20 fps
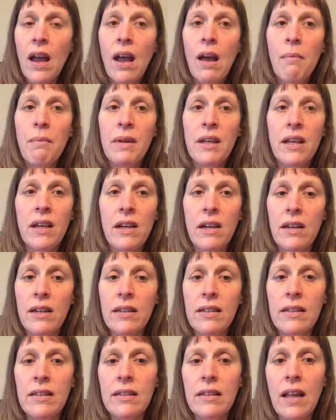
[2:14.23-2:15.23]

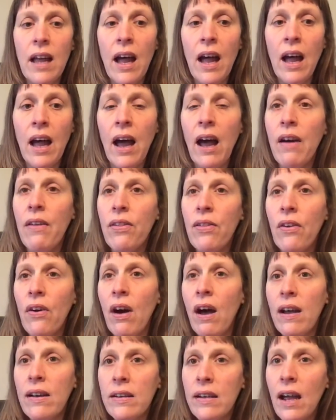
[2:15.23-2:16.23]
because I
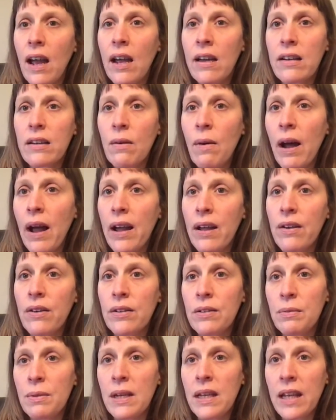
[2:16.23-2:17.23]
thought I'd had quite a
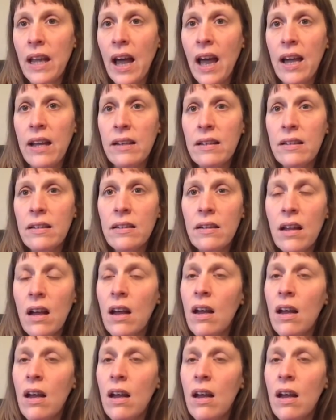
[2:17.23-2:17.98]
good weekend.